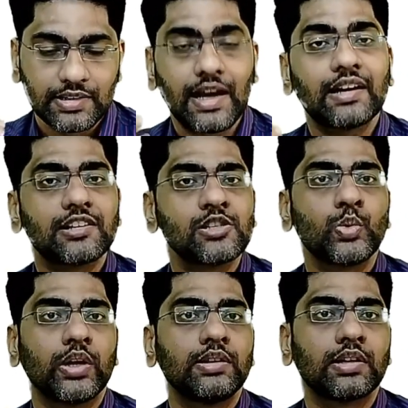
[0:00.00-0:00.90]
that
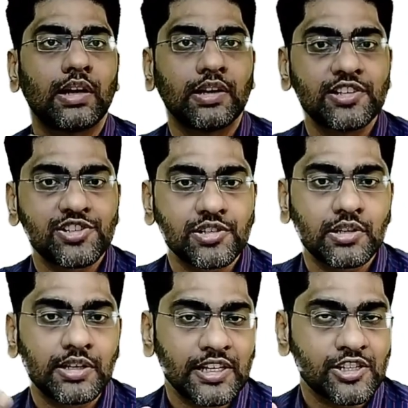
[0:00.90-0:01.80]
is when the
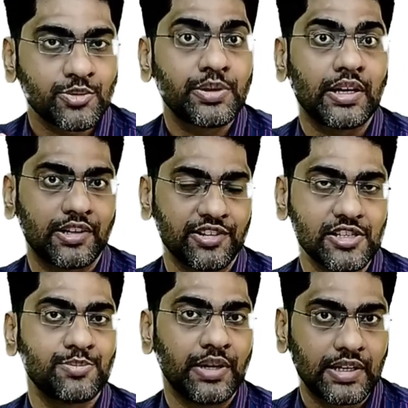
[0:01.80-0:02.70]
condition needs to be
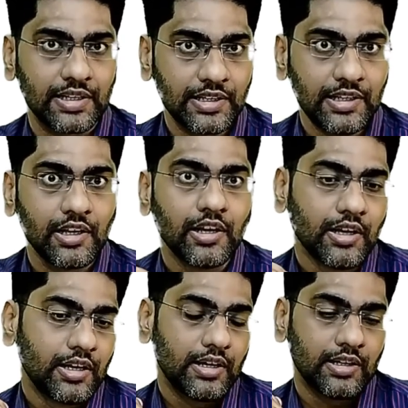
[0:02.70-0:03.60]
addressed medically,
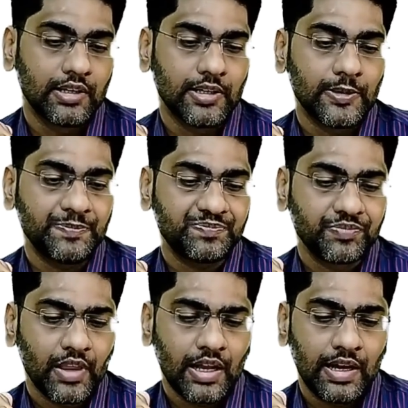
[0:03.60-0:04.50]

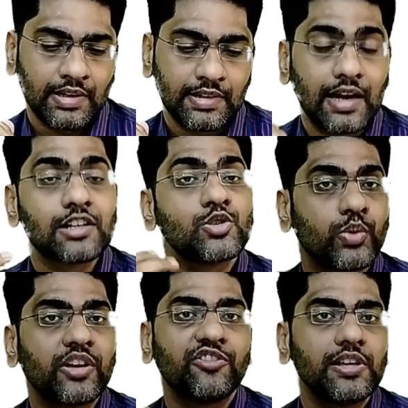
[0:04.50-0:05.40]
and that is
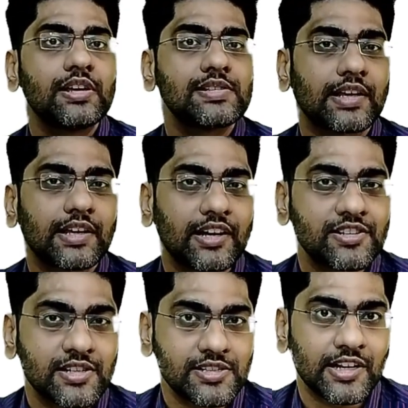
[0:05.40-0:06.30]
where we as
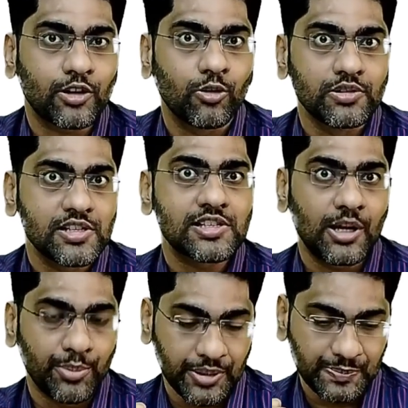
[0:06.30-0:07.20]
psychiatrists and psychologists come